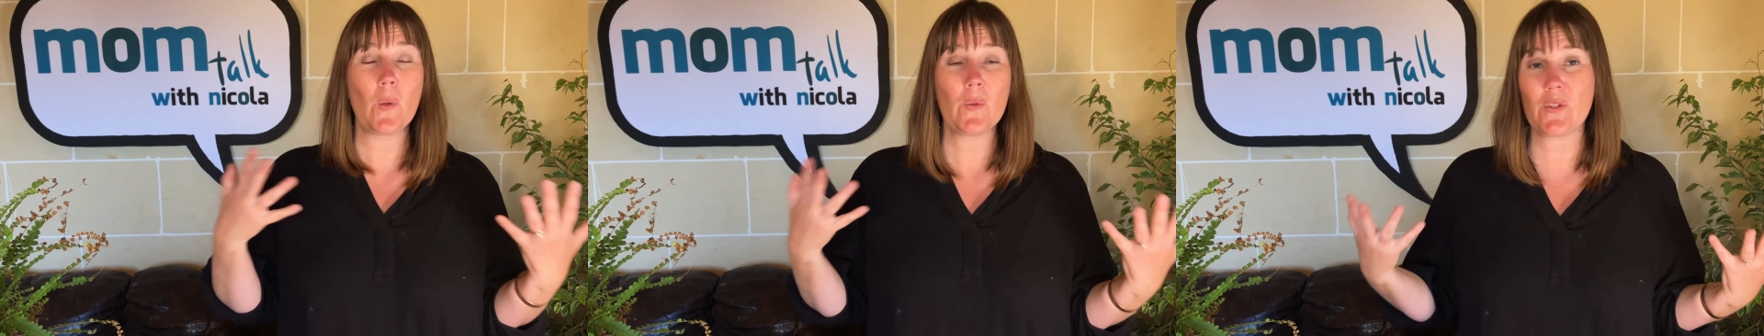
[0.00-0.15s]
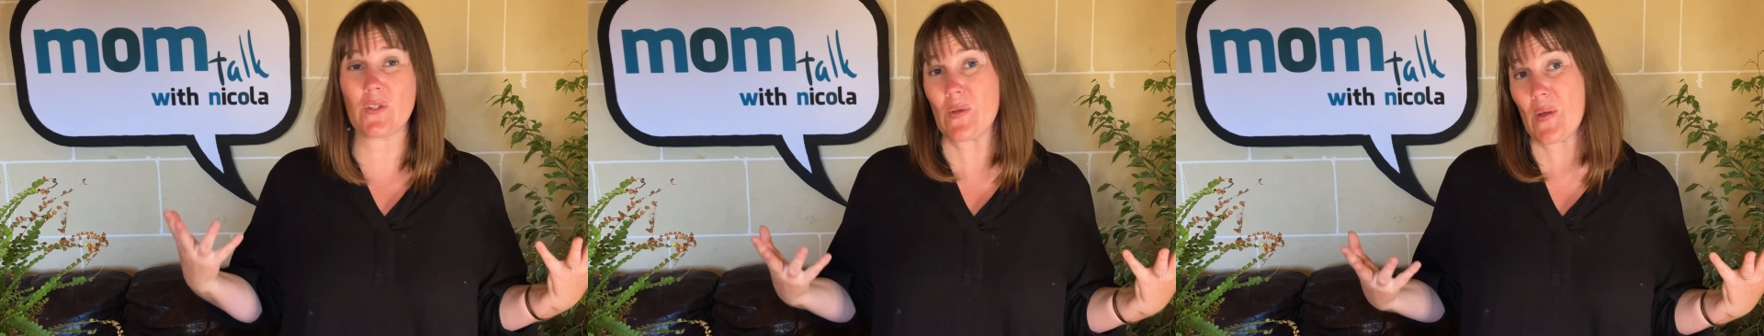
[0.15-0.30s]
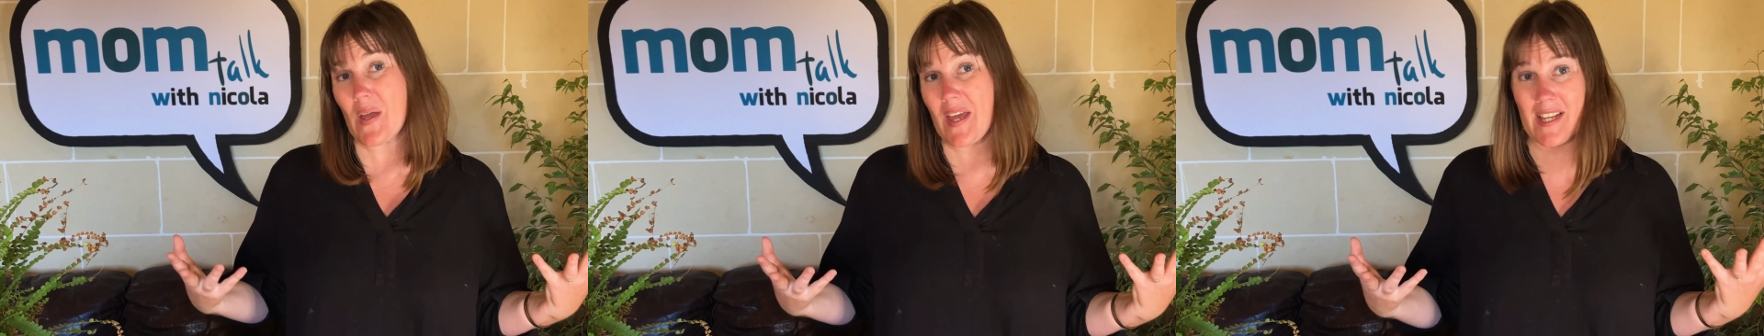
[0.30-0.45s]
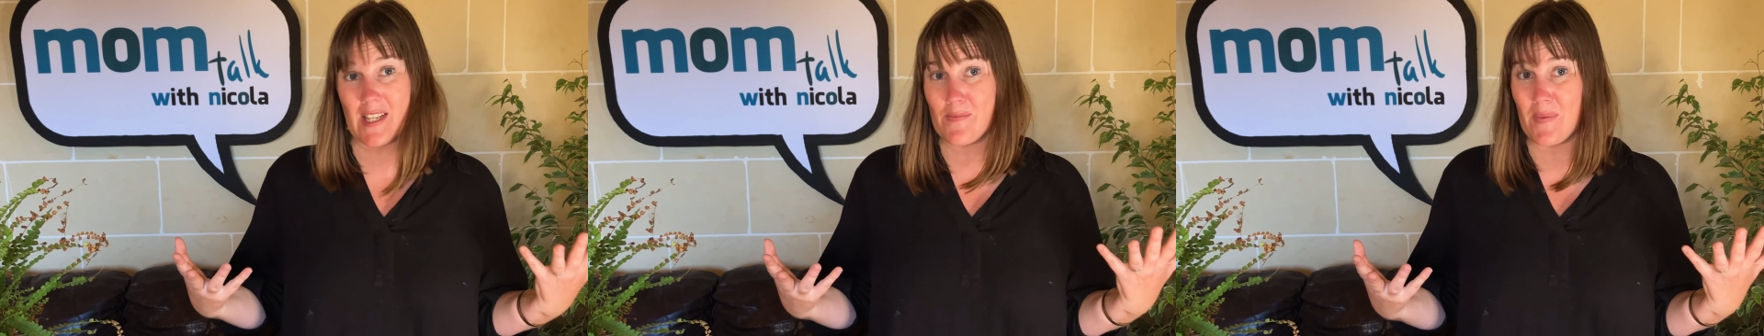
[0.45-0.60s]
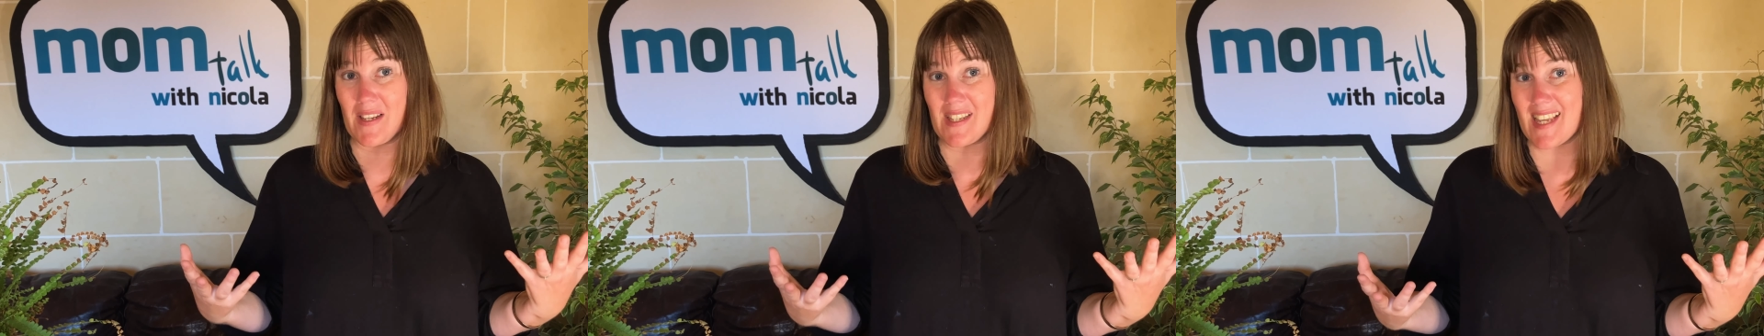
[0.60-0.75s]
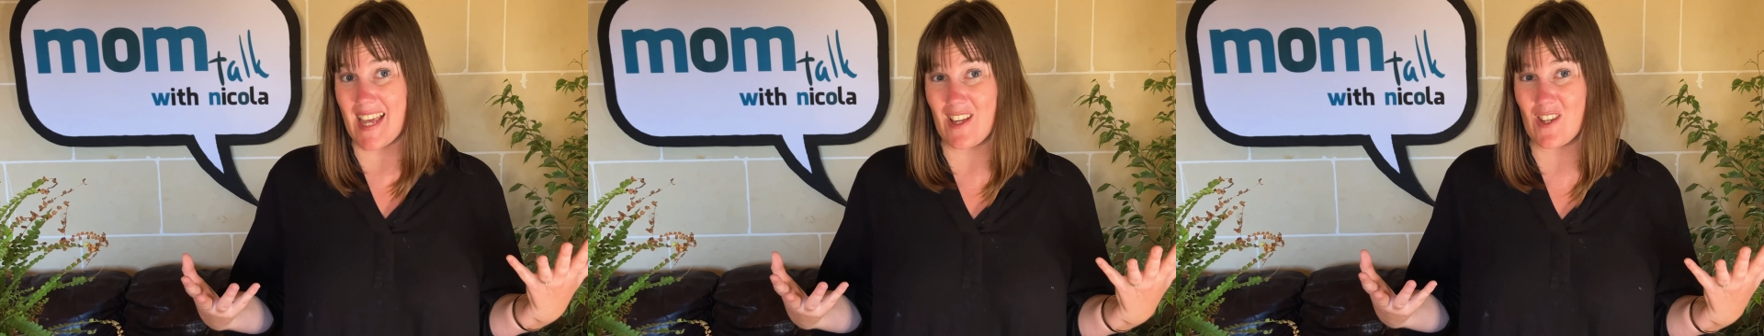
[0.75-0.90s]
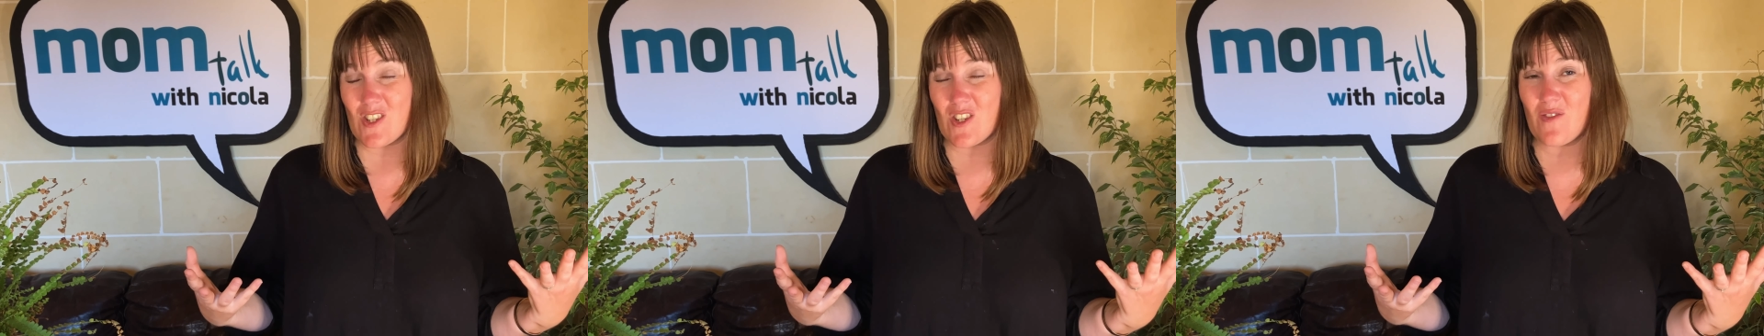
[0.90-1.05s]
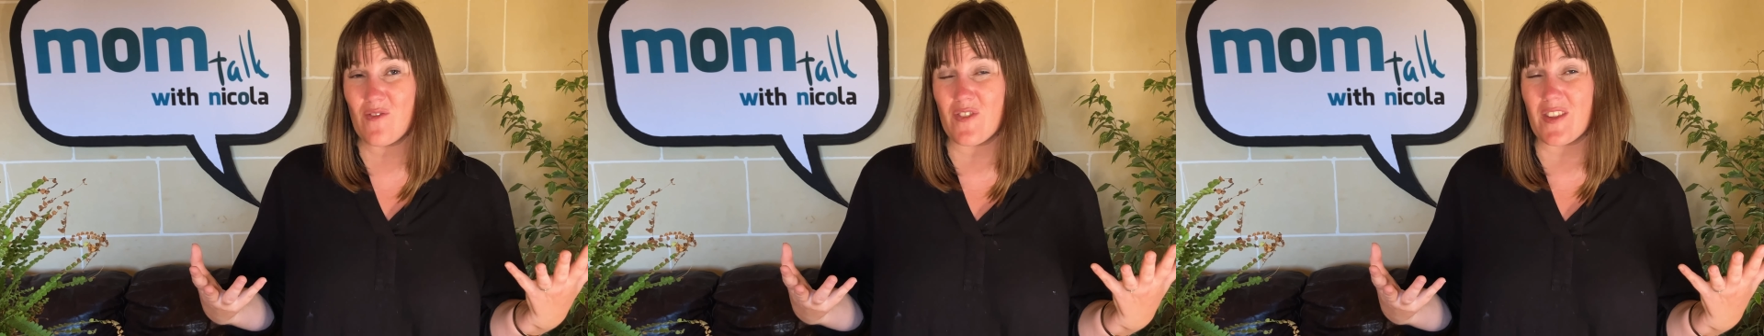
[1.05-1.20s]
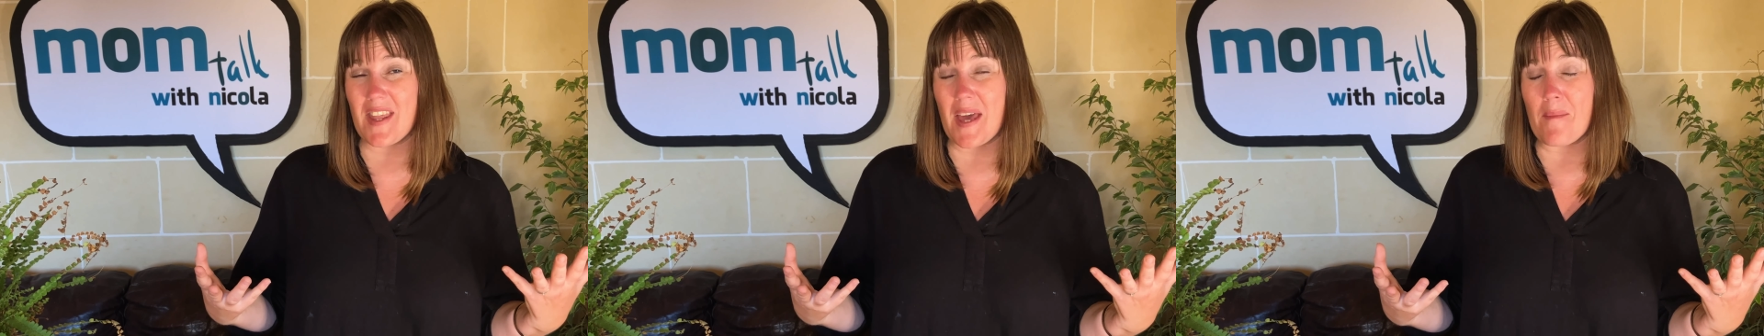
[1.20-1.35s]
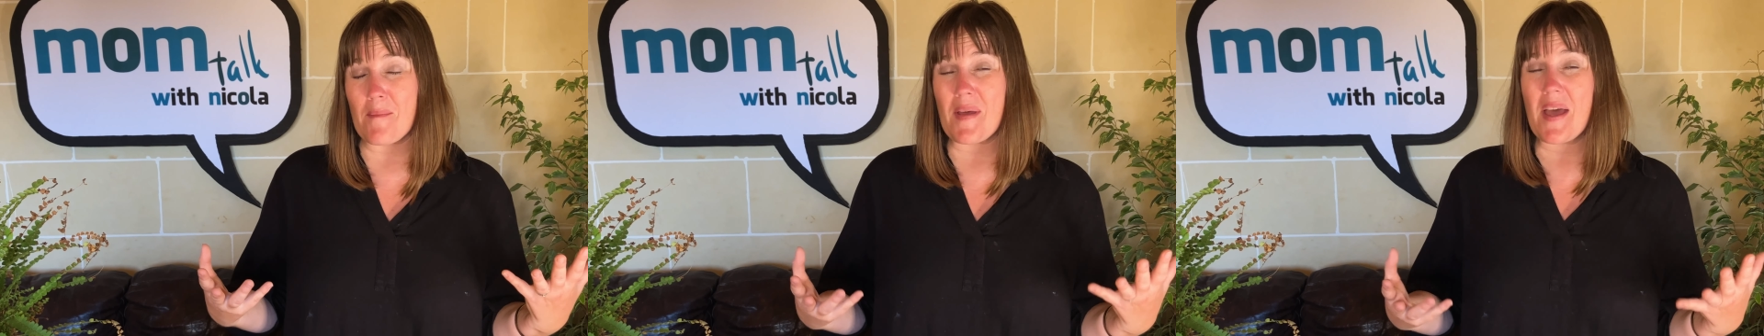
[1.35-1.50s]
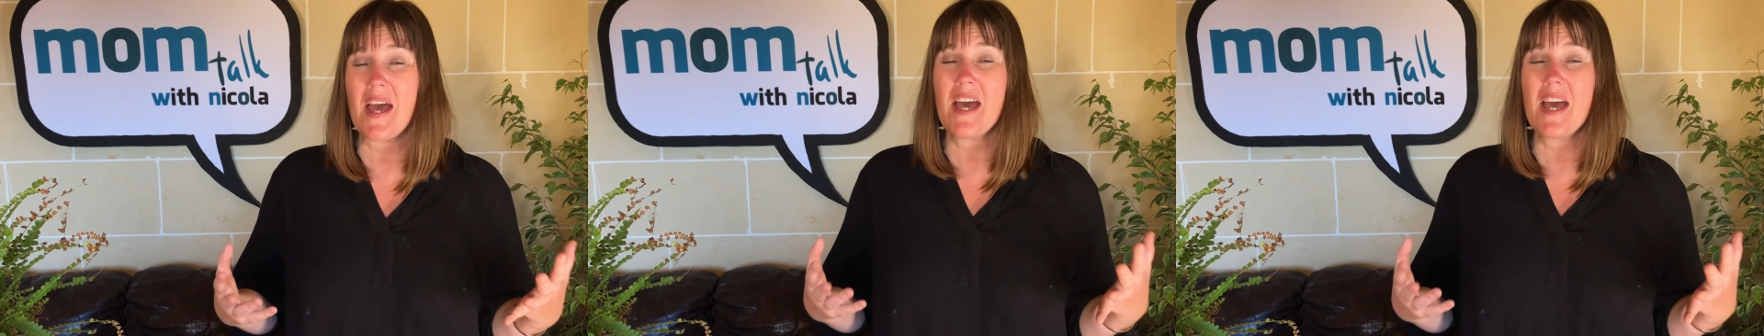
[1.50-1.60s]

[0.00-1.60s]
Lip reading: new expectation for them.